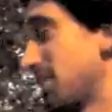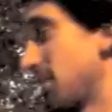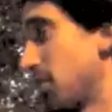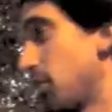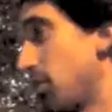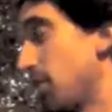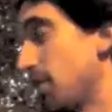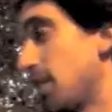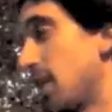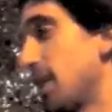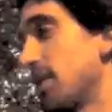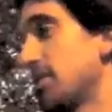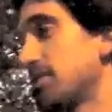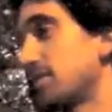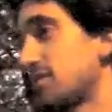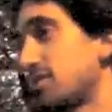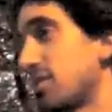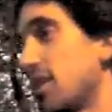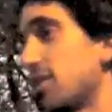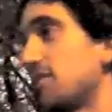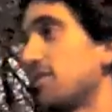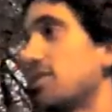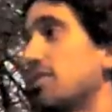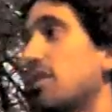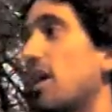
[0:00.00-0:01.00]
well, I
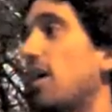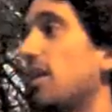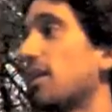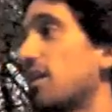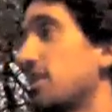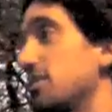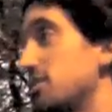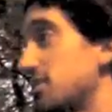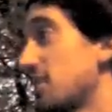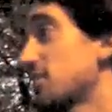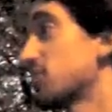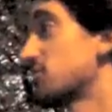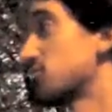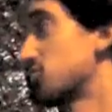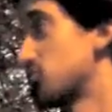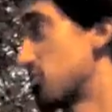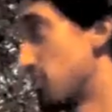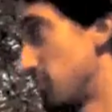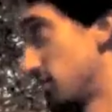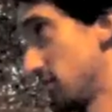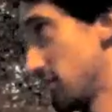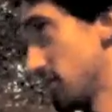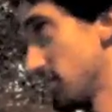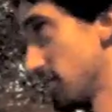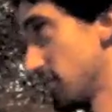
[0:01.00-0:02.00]
studied architecture,